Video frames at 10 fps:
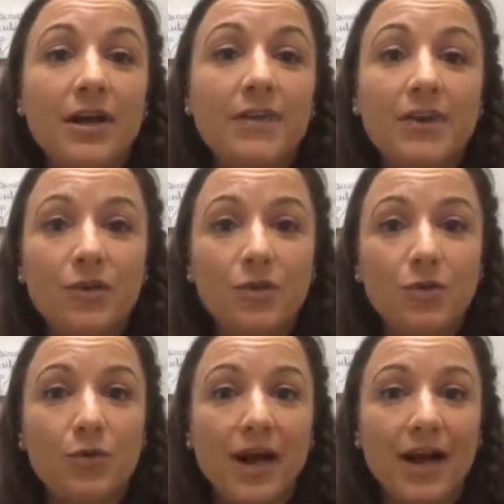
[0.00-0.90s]
that
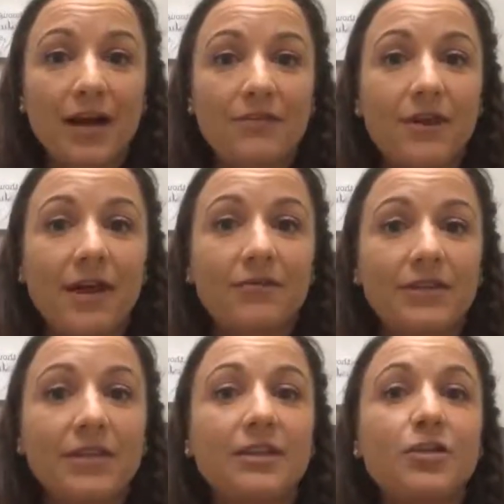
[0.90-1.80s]
you have
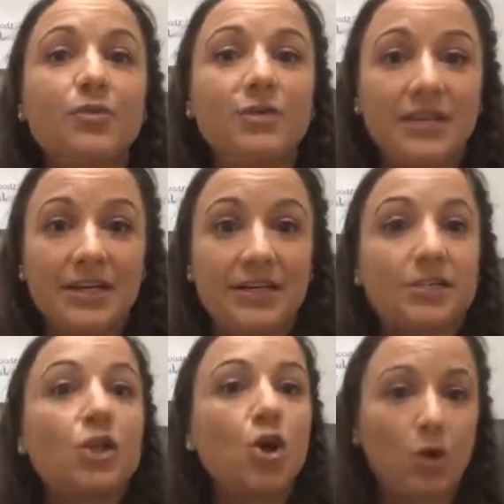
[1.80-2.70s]
everything that you need
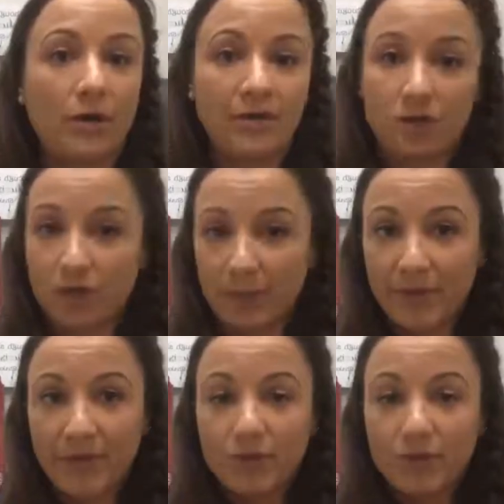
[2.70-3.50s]
to go on this trip.